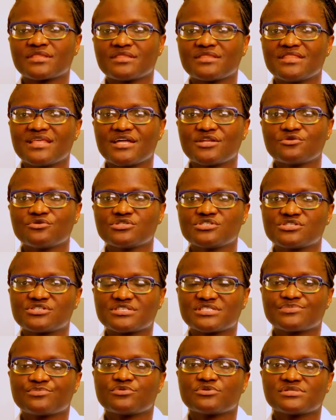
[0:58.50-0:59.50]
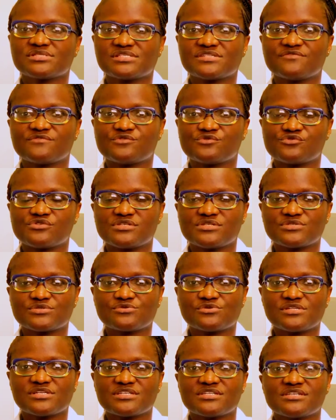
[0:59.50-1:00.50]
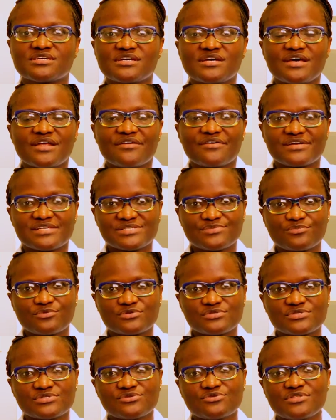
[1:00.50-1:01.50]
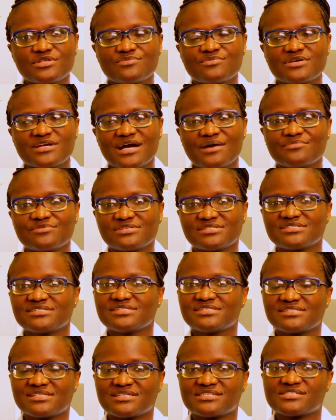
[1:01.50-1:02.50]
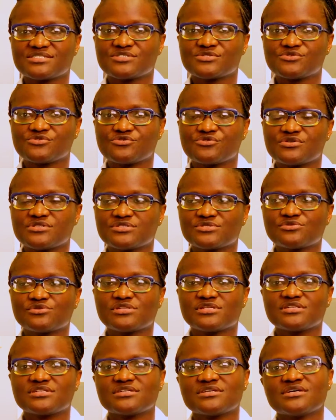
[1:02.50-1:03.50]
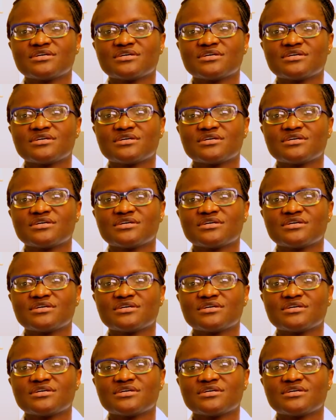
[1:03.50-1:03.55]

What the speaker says: they're not responsive to insulin response, so they become resistant to your insulin.